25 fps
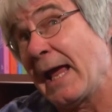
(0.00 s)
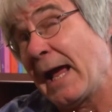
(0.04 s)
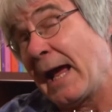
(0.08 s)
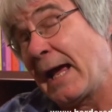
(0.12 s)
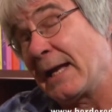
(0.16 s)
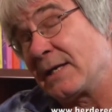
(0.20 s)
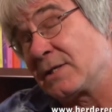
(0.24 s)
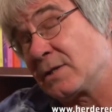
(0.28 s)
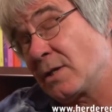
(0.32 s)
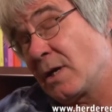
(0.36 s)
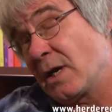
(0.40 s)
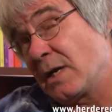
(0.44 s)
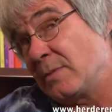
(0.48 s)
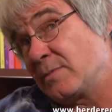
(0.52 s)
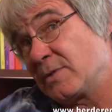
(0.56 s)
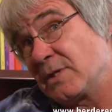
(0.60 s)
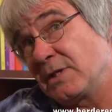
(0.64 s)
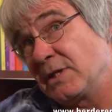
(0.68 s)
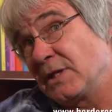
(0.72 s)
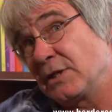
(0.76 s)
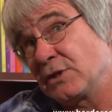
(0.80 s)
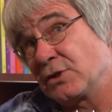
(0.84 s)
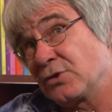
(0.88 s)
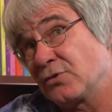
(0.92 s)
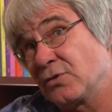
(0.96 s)
At times
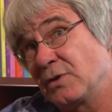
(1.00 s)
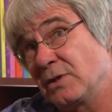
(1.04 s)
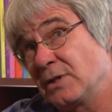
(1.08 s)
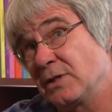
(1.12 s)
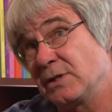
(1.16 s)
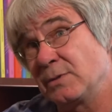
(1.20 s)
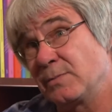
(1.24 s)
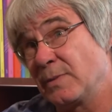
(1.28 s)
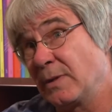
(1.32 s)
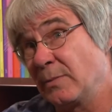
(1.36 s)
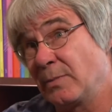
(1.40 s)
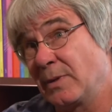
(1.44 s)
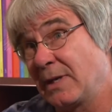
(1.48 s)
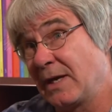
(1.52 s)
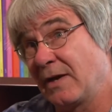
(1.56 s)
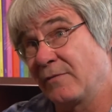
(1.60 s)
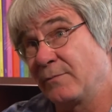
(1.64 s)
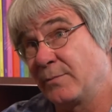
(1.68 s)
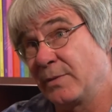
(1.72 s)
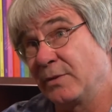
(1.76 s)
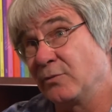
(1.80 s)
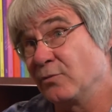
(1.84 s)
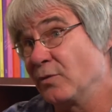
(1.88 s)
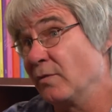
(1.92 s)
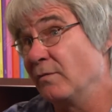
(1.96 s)
in history, these people
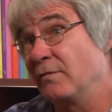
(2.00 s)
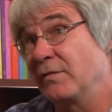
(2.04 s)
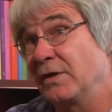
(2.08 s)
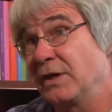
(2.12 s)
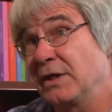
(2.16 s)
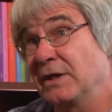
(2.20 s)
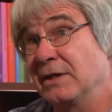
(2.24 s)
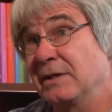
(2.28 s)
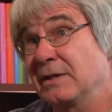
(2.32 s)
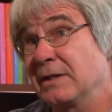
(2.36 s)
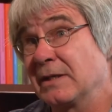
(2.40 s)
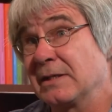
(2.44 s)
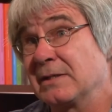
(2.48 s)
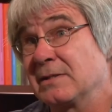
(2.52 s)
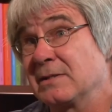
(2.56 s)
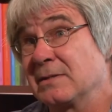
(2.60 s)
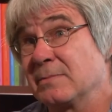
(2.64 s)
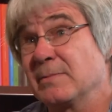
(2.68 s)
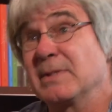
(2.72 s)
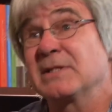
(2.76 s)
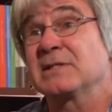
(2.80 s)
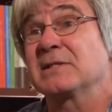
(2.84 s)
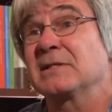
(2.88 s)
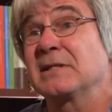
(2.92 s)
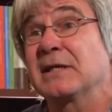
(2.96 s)
have been revered
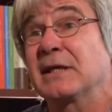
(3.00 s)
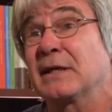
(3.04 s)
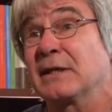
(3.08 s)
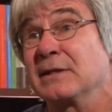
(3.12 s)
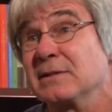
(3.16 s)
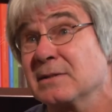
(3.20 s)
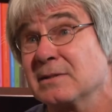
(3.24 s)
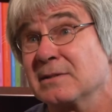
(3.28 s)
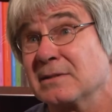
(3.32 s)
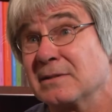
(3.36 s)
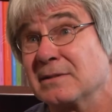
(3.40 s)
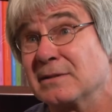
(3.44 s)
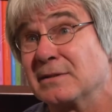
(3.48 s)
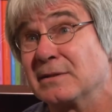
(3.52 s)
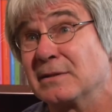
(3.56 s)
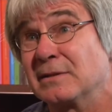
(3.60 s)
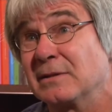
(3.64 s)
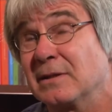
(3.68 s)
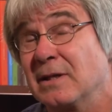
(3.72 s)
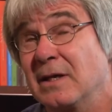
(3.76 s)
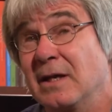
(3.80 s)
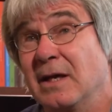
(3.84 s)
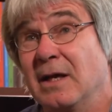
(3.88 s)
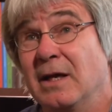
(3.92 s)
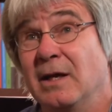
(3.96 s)
as mystics,
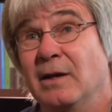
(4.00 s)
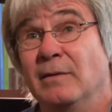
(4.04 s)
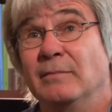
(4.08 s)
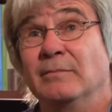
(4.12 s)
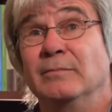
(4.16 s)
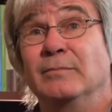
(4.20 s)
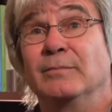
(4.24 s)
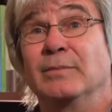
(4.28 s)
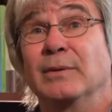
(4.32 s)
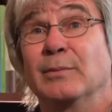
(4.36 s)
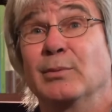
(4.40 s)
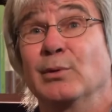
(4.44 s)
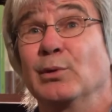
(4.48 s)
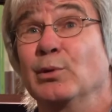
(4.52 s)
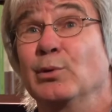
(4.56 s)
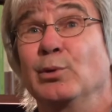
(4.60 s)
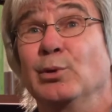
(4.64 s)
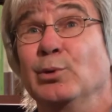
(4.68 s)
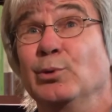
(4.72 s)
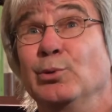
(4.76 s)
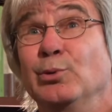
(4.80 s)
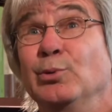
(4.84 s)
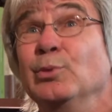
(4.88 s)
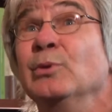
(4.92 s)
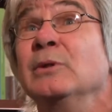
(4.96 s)
people
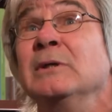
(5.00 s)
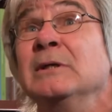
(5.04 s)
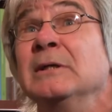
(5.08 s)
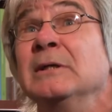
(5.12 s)
who,